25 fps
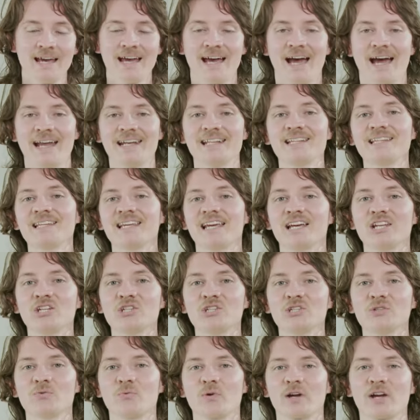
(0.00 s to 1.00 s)
And in the
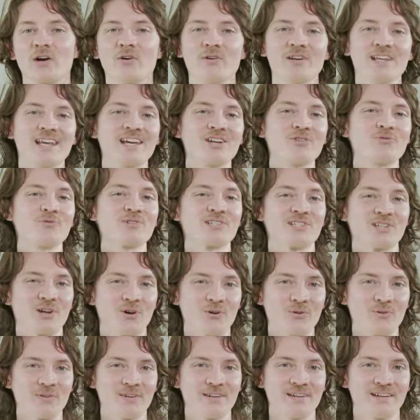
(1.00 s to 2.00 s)
end, we're going to get a
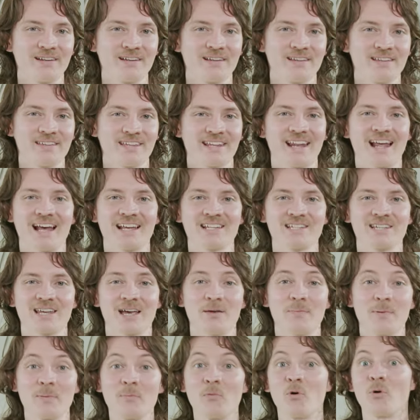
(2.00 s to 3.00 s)
result that has a
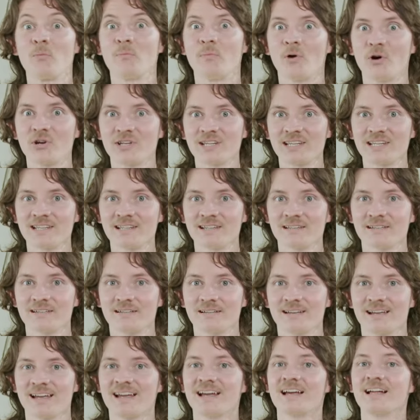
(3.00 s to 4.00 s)
bit more body,
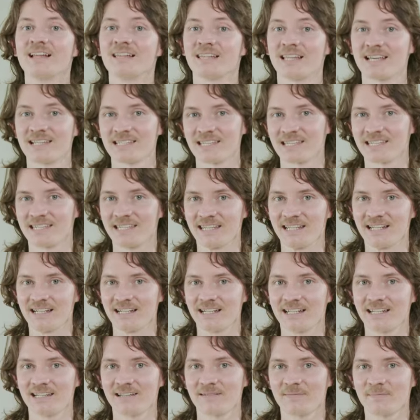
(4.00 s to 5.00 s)
less
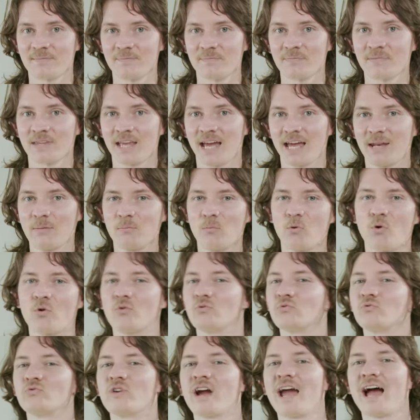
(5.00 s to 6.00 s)
acidity, and more
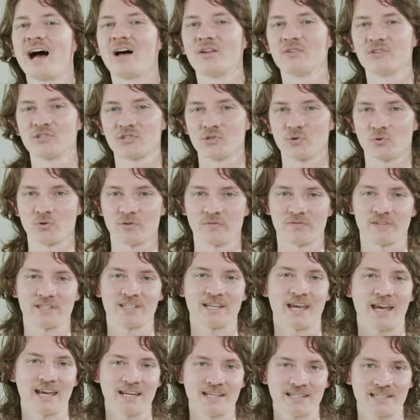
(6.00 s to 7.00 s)
round sort of a
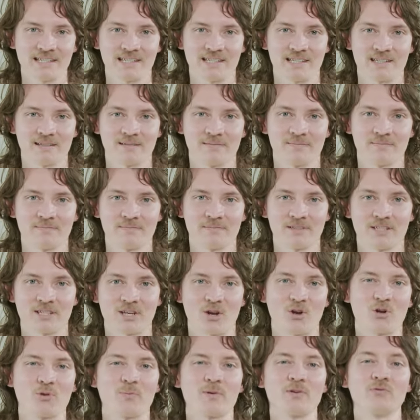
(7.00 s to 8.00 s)
taste. It's
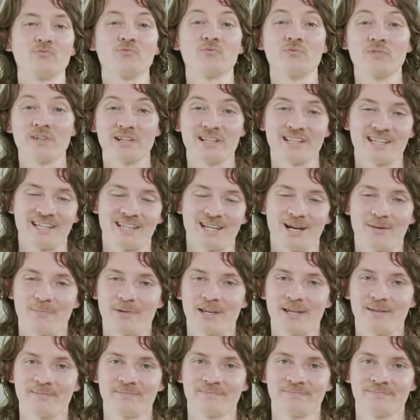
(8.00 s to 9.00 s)
going to be really
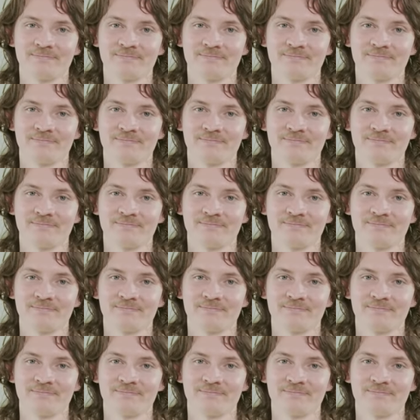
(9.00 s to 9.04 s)
yummy.